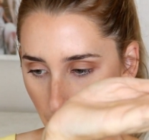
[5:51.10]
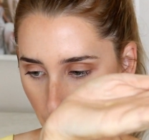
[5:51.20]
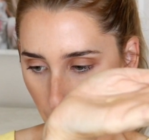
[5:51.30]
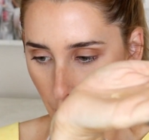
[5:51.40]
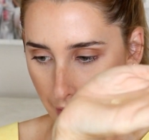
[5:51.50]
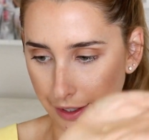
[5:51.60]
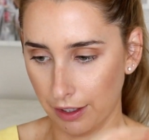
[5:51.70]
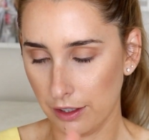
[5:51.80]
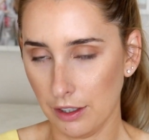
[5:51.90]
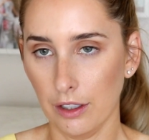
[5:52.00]
one
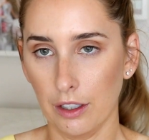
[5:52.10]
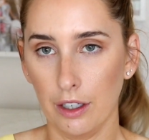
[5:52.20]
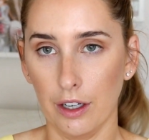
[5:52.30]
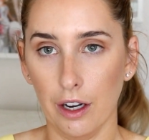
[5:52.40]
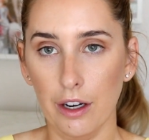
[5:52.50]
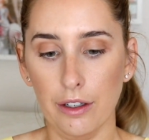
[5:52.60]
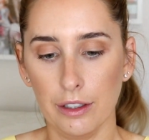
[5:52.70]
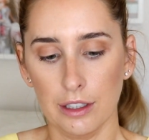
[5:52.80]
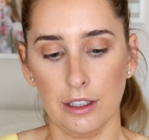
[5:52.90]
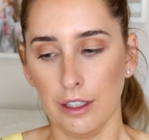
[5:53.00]
go,
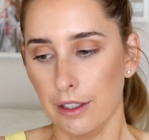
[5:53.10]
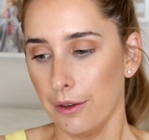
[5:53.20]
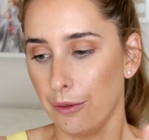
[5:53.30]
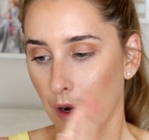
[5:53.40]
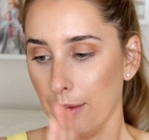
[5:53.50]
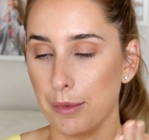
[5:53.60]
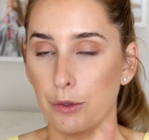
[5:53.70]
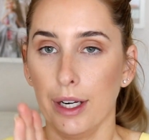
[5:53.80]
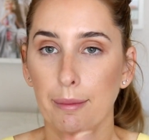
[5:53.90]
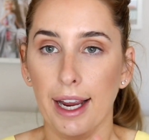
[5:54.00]
rub it
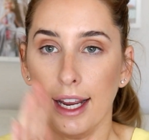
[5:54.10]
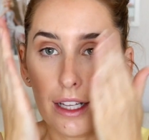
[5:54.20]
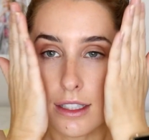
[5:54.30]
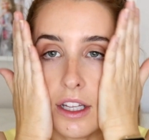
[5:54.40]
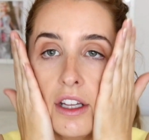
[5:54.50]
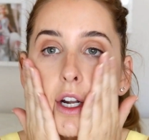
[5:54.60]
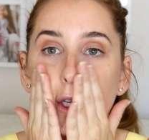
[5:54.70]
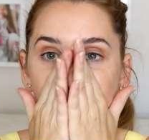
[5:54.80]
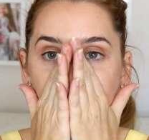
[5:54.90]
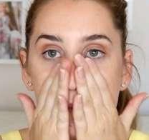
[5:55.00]
between my hands, and then I
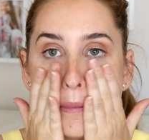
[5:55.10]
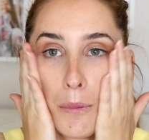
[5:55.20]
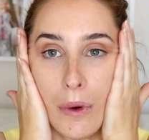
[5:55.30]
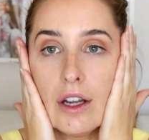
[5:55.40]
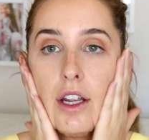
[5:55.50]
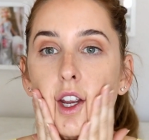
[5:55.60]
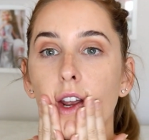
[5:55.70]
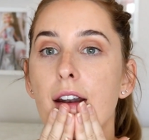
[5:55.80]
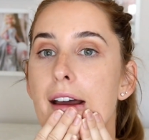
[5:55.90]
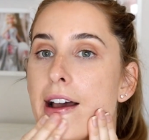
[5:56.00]
start working it
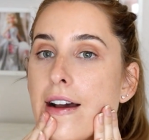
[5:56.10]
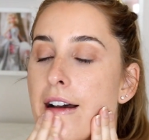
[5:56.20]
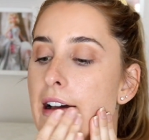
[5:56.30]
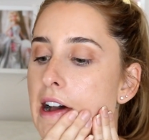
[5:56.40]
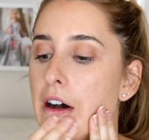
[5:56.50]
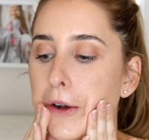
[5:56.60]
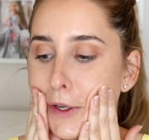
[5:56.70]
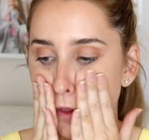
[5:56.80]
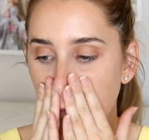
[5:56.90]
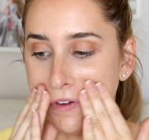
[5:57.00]
onto
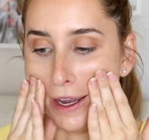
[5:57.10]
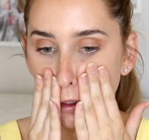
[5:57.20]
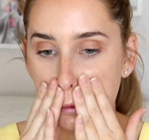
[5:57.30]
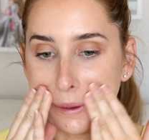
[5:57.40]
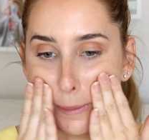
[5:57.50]
the face.